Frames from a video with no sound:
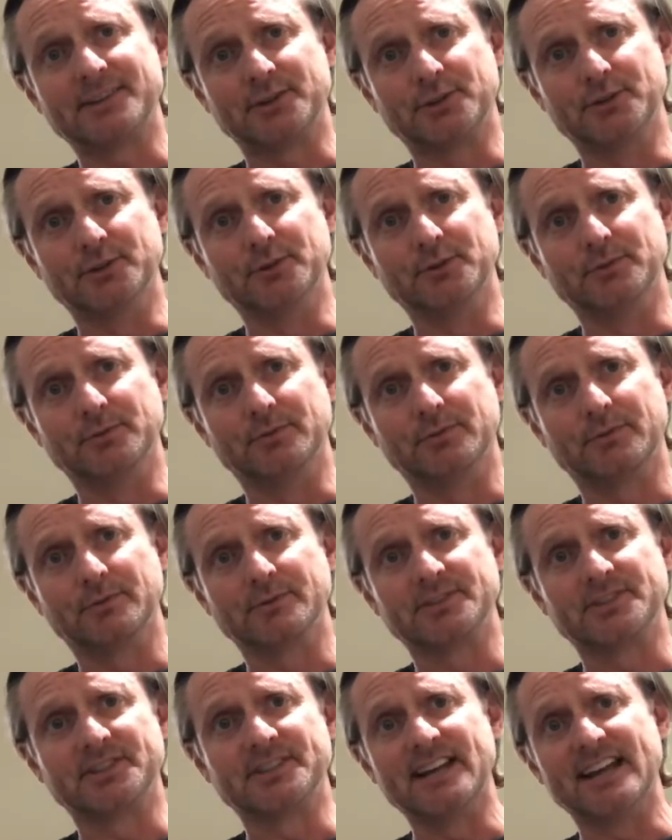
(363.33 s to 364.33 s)
to
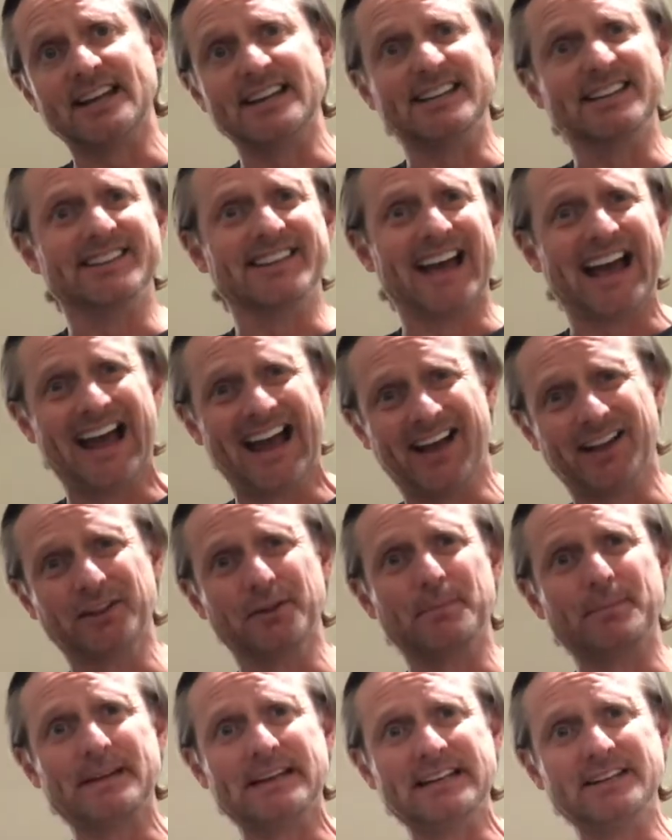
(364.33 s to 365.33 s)
stay in the
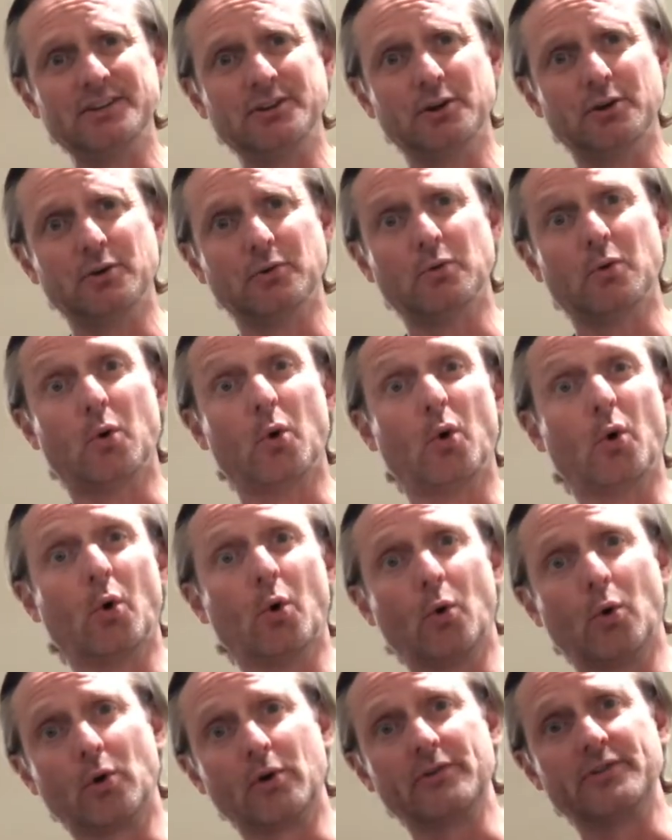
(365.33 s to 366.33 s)
jalapeno
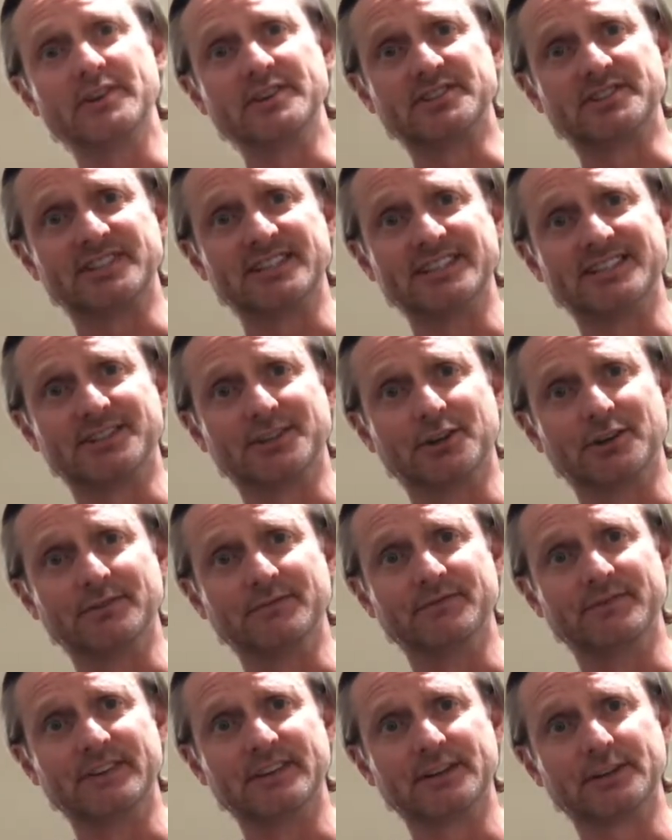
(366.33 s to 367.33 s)
or the sea salt
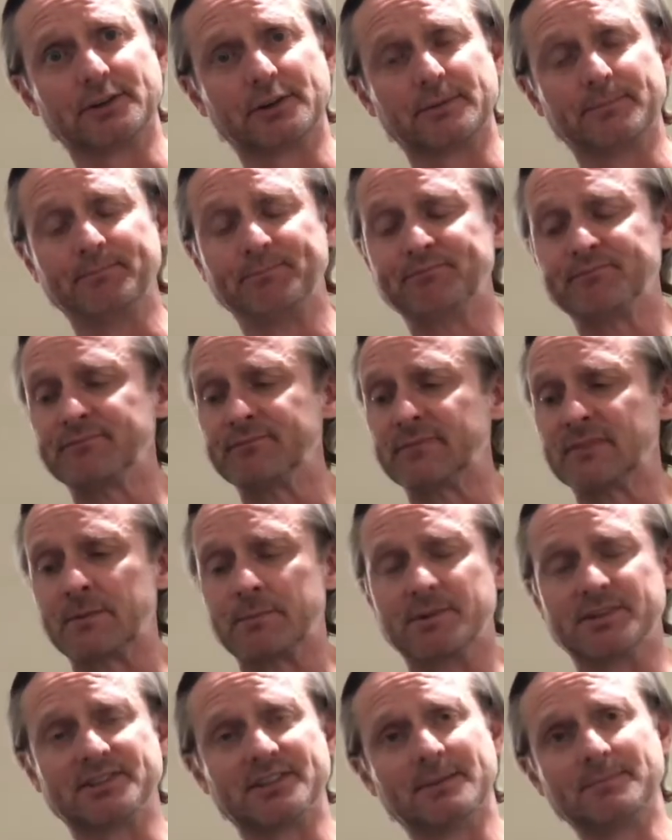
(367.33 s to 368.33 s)
and vinegar,
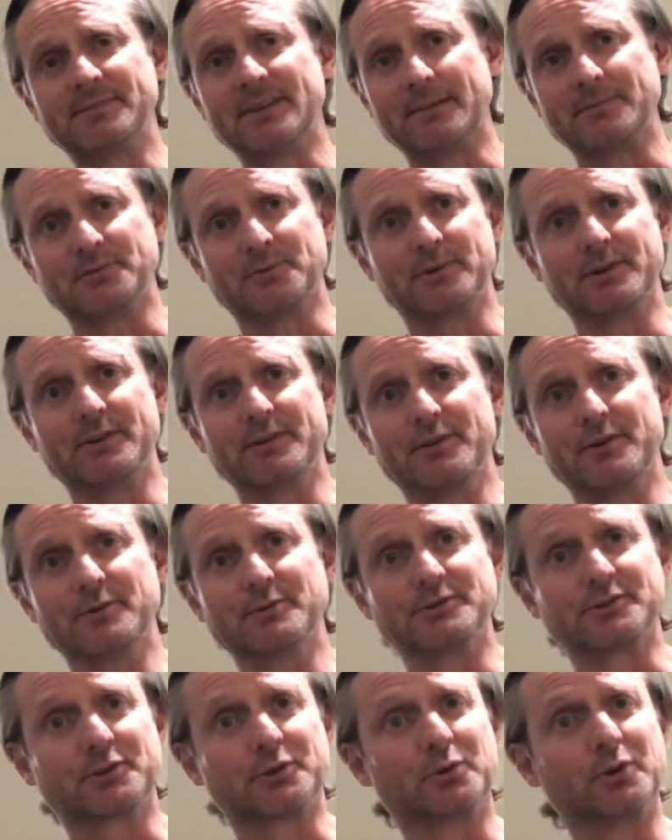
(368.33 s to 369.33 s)
but sometimes one of
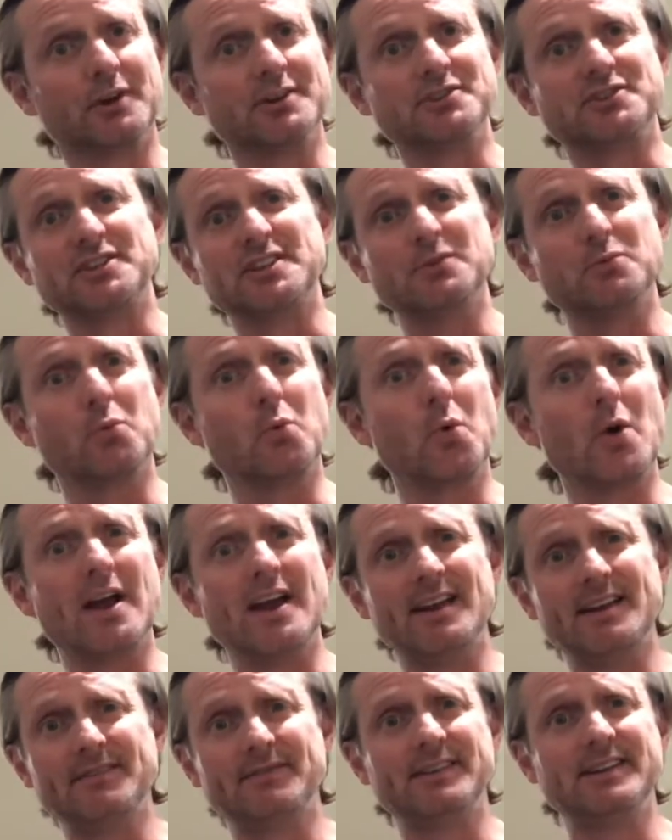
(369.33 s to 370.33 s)
those crunchy,
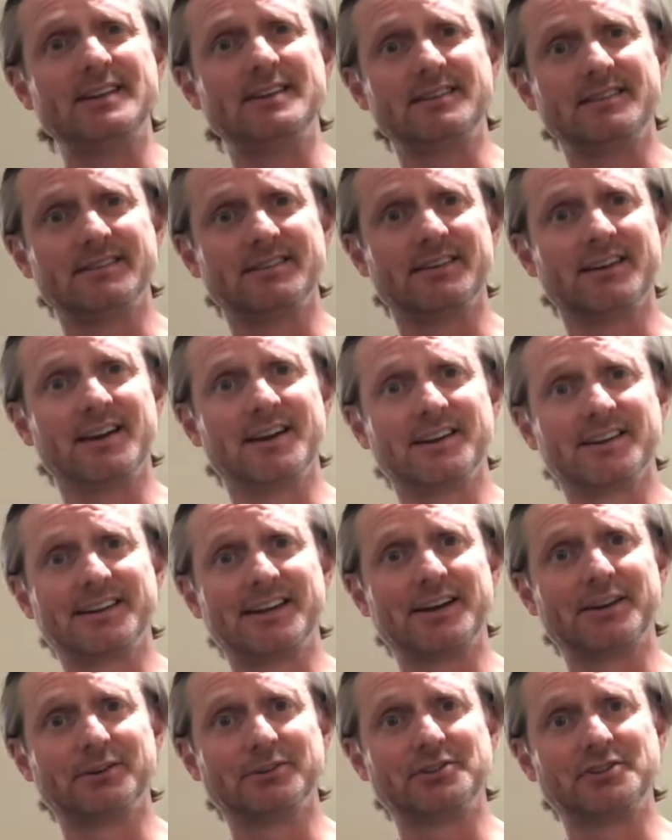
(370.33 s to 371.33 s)
wavy
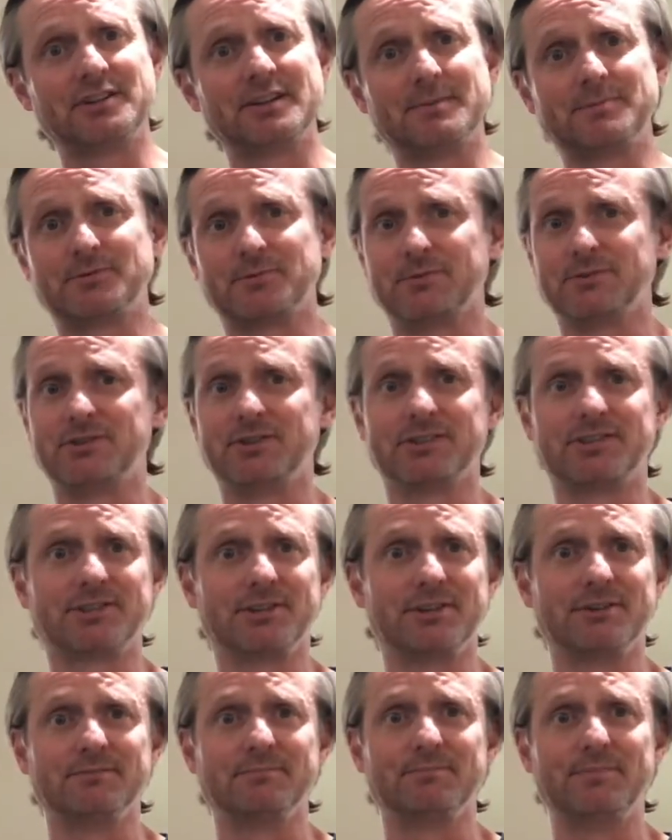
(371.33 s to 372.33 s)
kettle chips with just
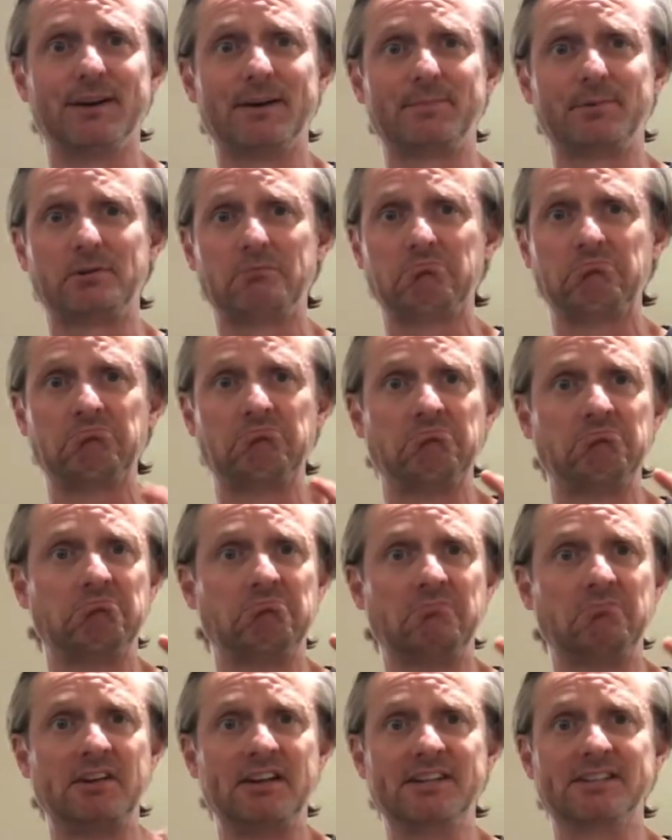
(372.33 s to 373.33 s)
salt and pepper
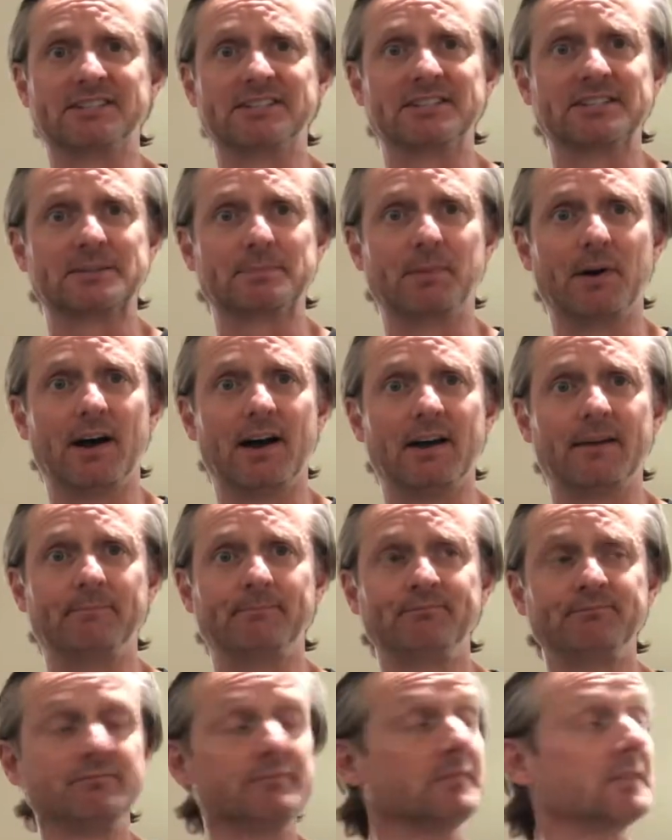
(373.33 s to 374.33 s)
hits the spot.
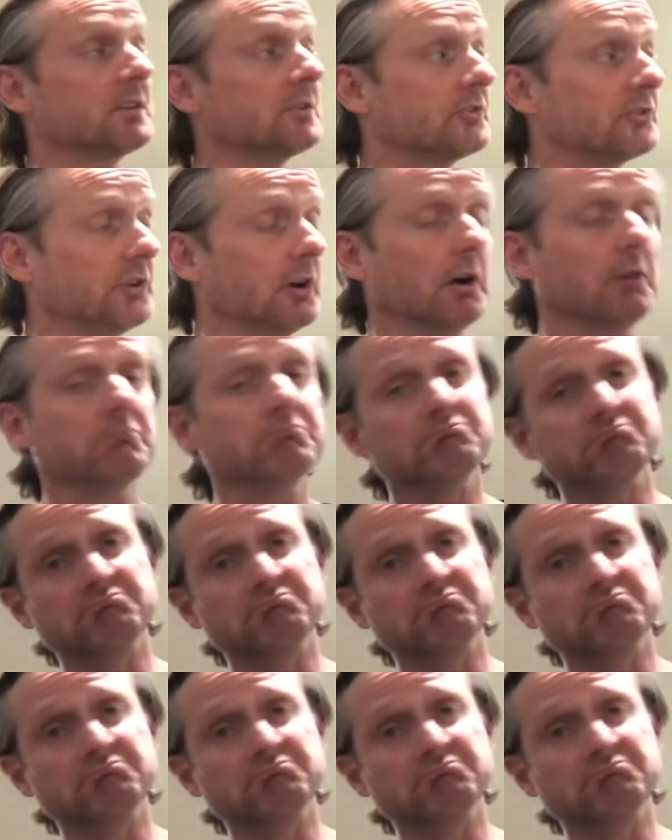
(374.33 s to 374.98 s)
So